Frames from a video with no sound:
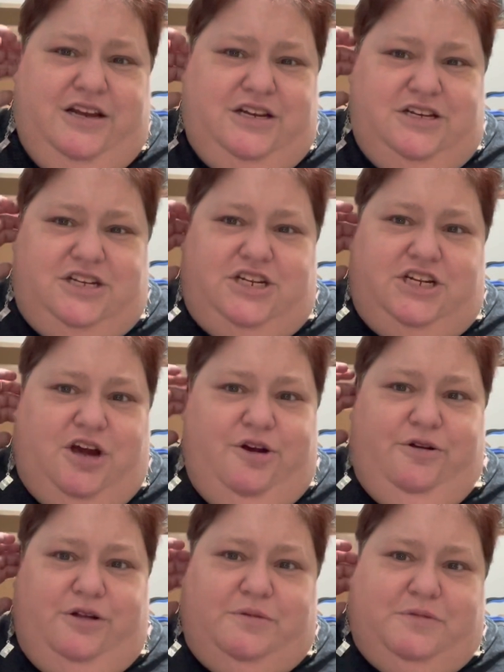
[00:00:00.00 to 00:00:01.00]
she
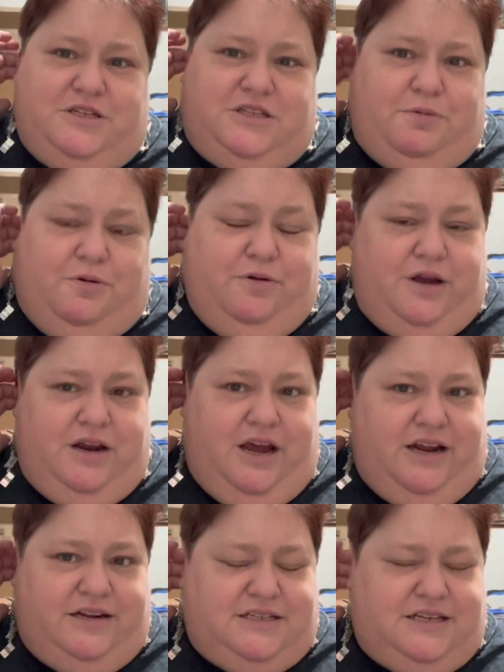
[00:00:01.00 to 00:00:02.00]
totally missed the point, I
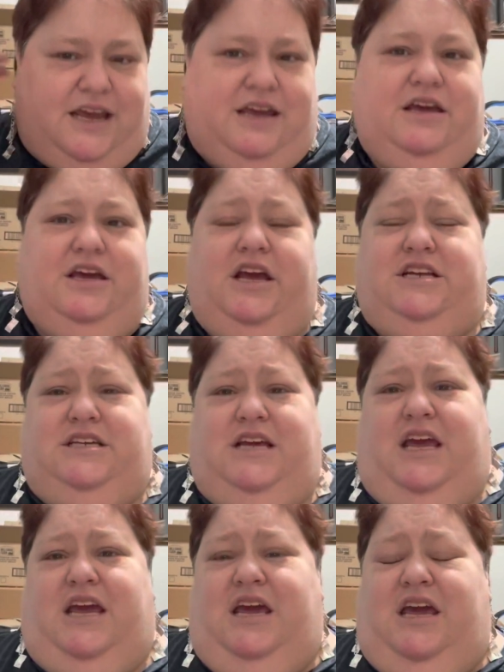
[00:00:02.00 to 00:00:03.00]
hate to say. She's
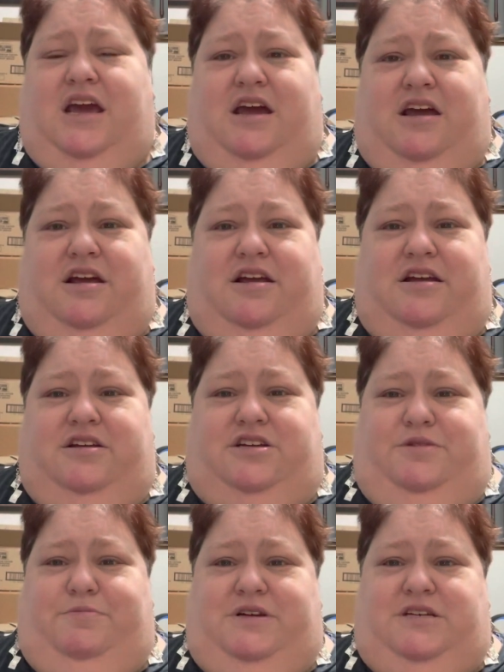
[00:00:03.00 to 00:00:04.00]
like,
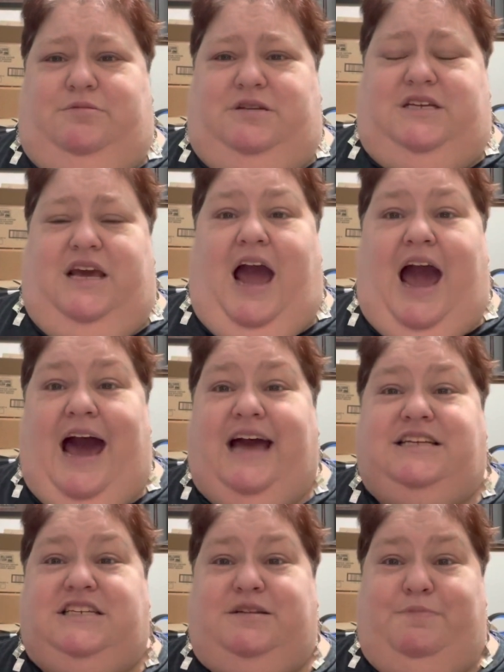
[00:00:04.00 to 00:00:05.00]
she missed me saying, I
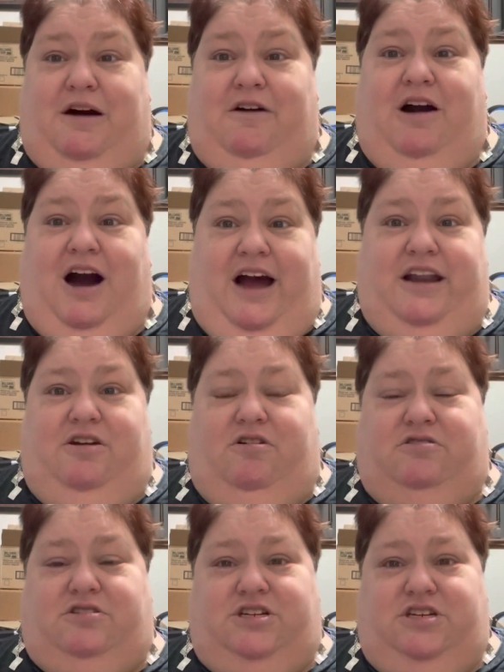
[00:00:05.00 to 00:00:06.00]
smell hot
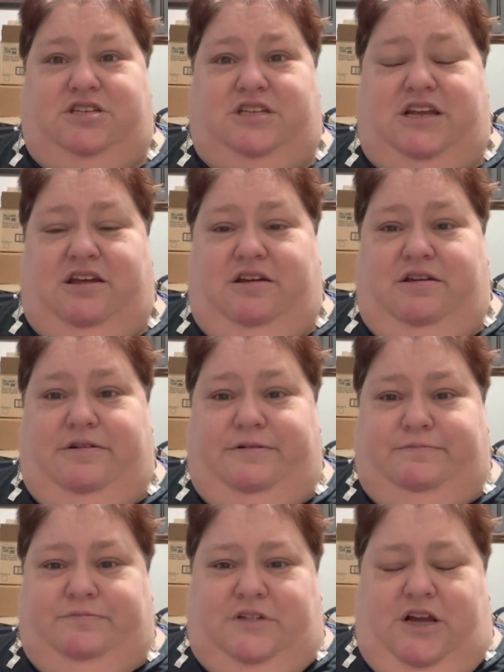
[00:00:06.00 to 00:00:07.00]
dogs. She said,
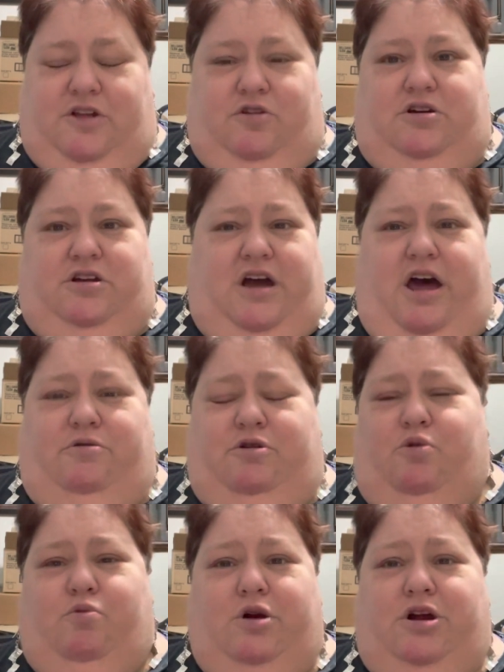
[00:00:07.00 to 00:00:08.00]
I don't
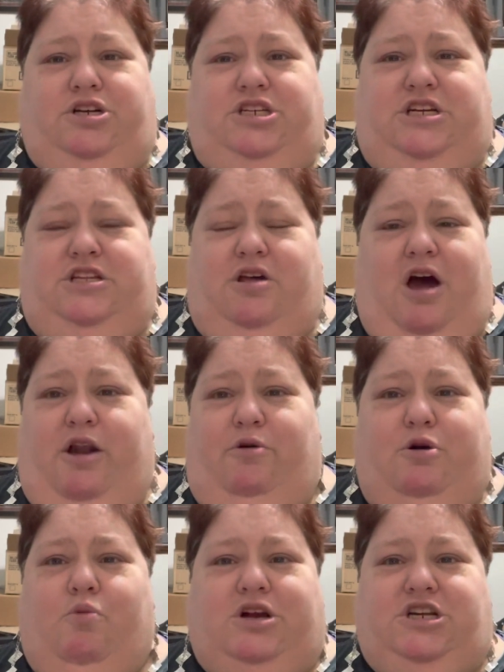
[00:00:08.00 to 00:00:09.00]
know what she
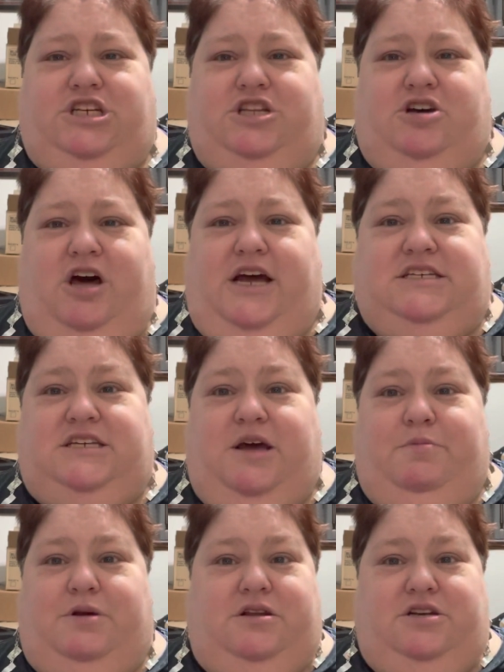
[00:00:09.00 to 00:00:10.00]
thought I
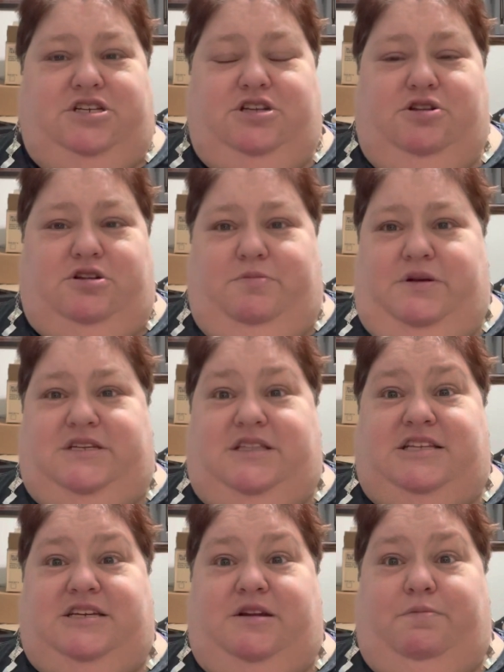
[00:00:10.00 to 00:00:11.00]
said, but she looked at me and said,
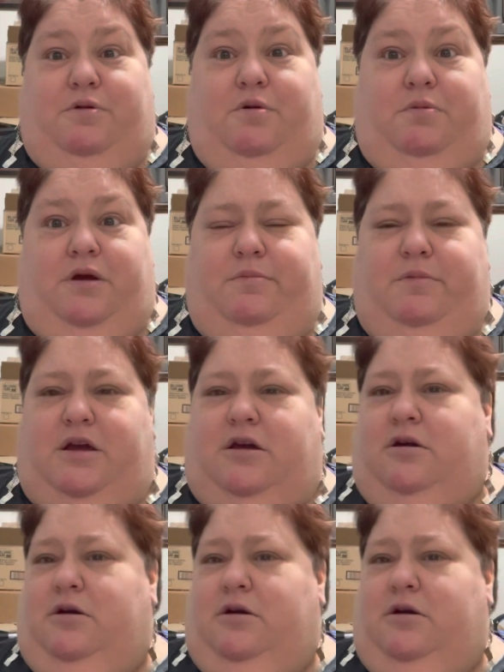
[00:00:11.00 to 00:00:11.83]
that's inappropriate. I'm like,